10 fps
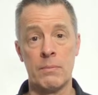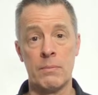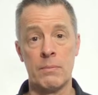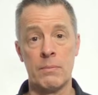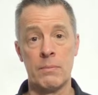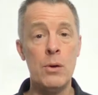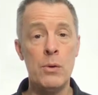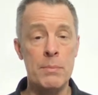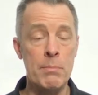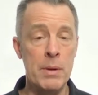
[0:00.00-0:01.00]
I know
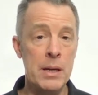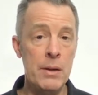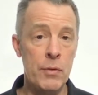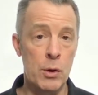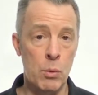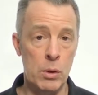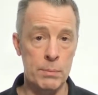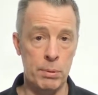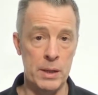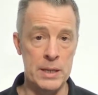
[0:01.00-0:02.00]
in many of your
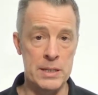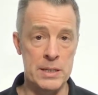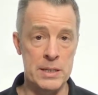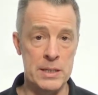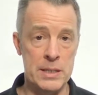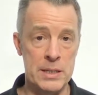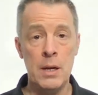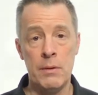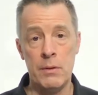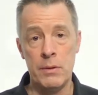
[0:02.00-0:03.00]
workplaces
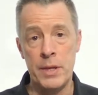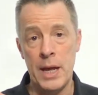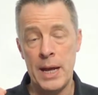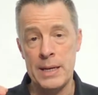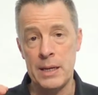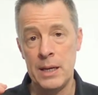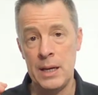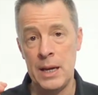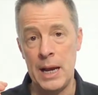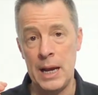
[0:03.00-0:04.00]
that
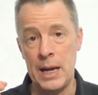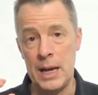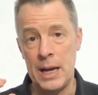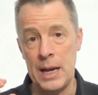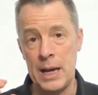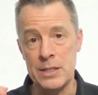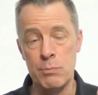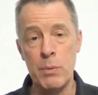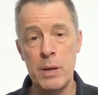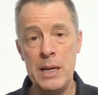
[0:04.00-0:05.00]
as
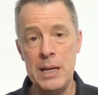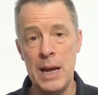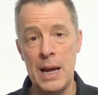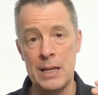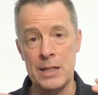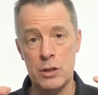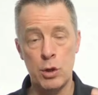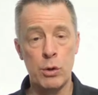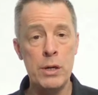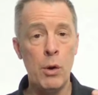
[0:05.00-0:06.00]
many as
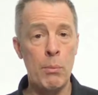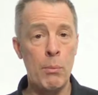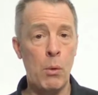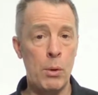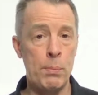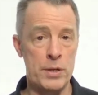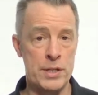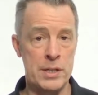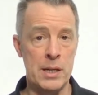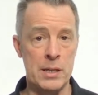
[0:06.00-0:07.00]
30 or more
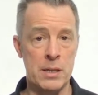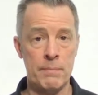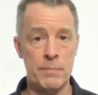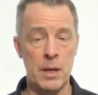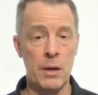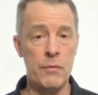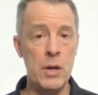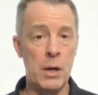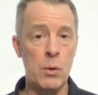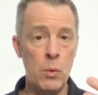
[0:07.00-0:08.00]
percent of
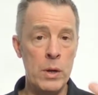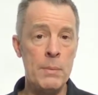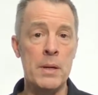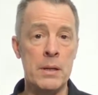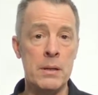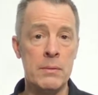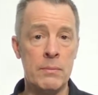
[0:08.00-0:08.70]
young women,